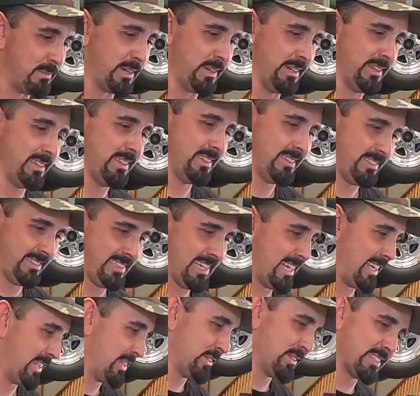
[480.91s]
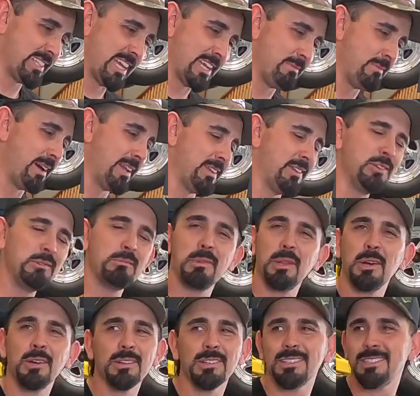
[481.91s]
But yeah, like you were saying about a new
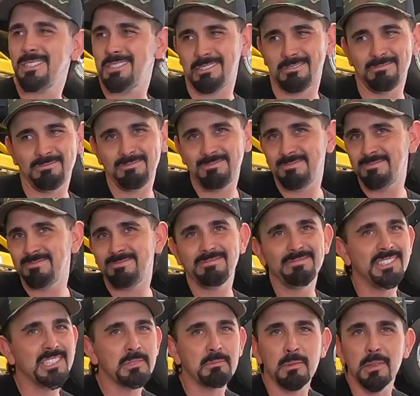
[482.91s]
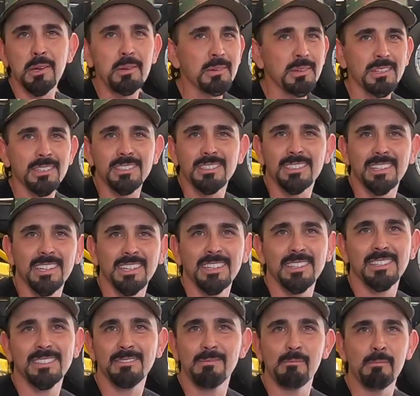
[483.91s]
blower, dude, this blower is like
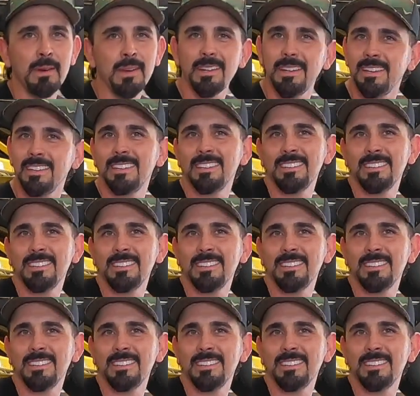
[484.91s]
money.